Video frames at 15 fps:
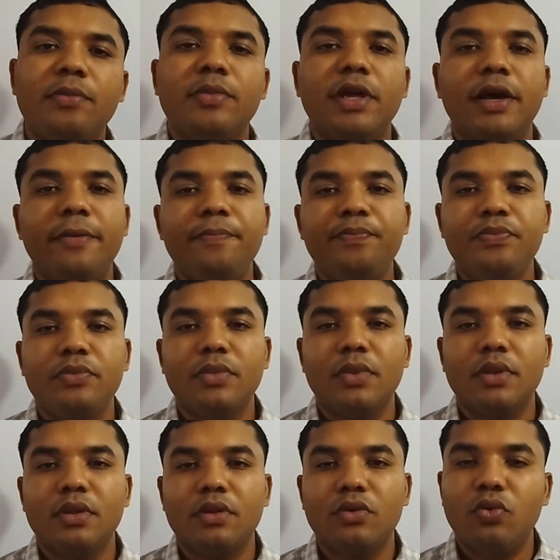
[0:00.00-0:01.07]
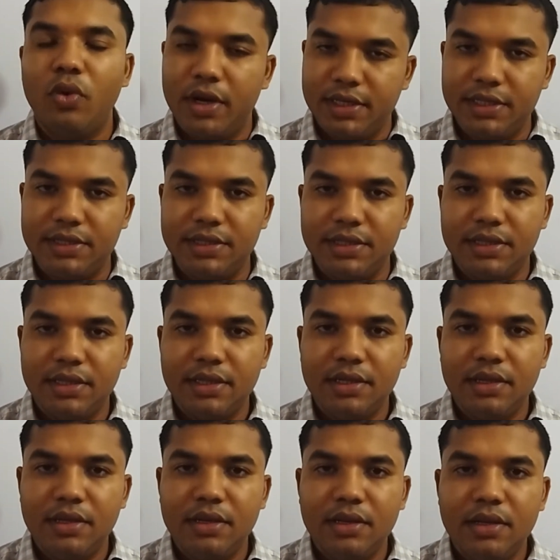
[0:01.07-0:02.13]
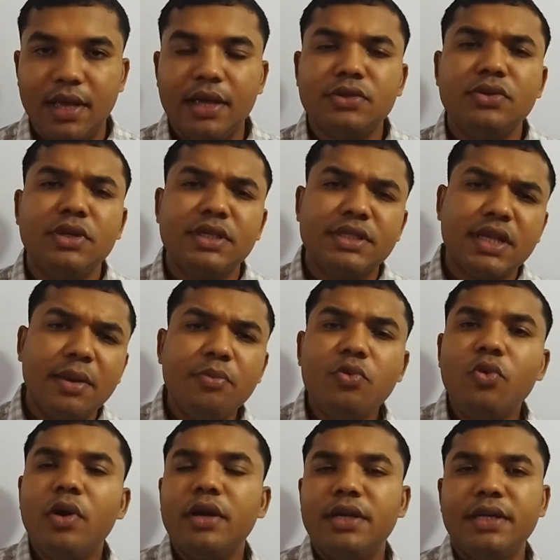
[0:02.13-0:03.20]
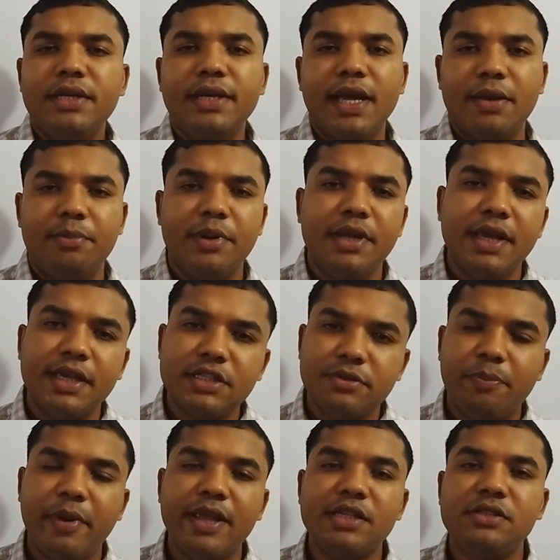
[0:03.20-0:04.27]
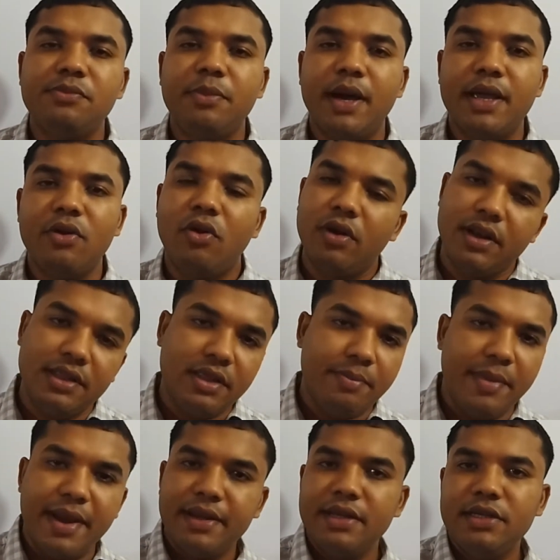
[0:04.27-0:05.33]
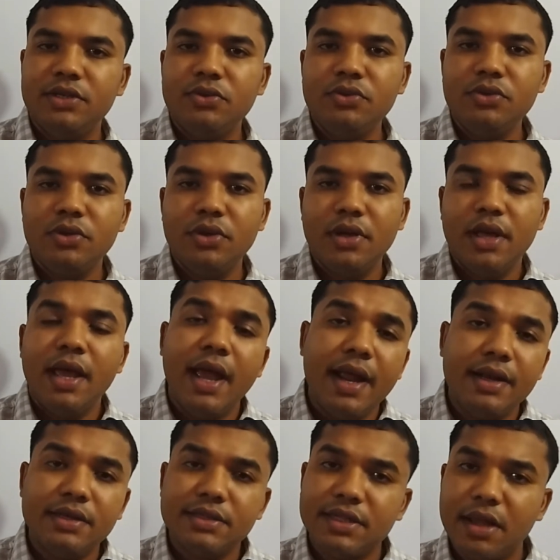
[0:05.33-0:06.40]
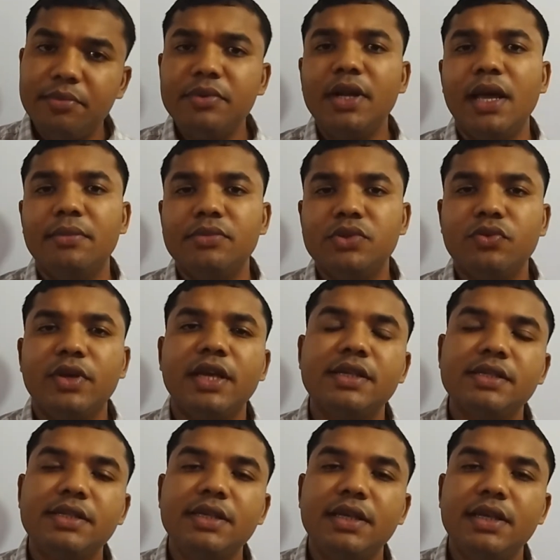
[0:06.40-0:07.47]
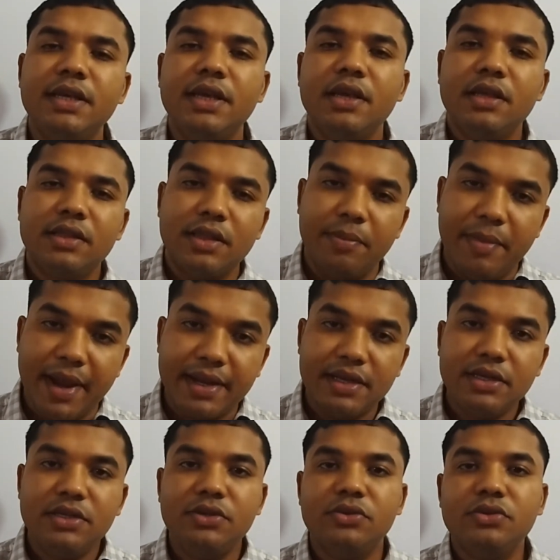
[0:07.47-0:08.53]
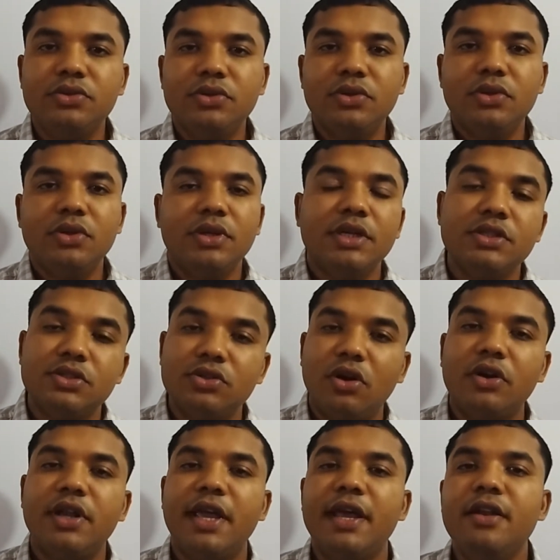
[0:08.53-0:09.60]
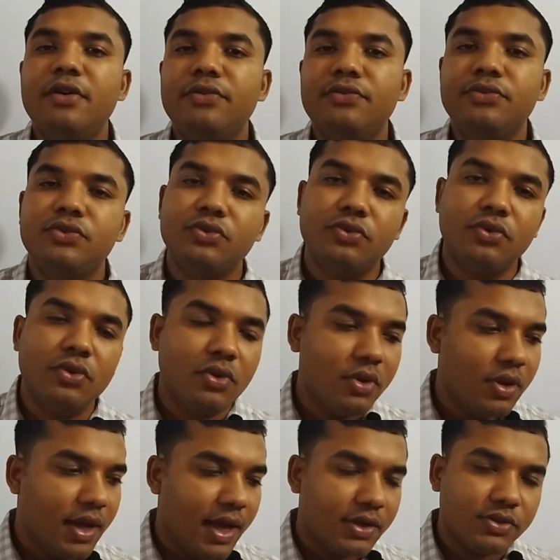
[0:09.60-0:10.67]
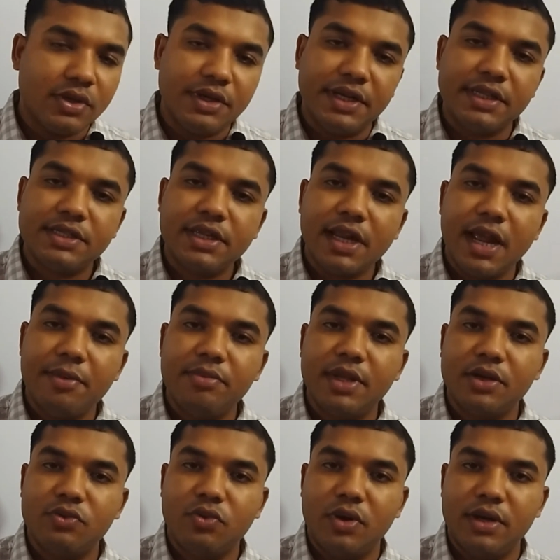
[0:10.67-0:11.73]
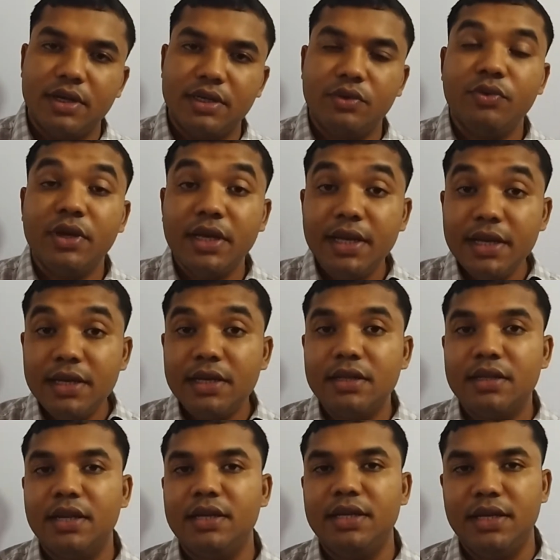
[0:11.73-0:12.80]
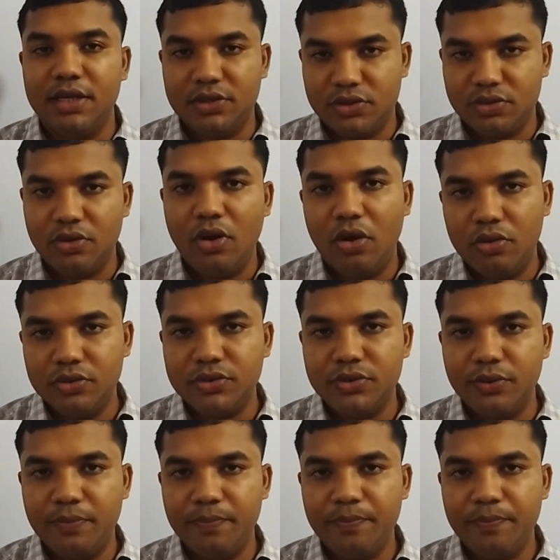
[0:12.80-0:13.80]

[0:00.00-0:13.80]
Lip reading: the quantity. Actually some quantity can be expressed by only the magnitude, and sometimes we can see the magnitude is not enough to actually describe that quantity. We need the direction also.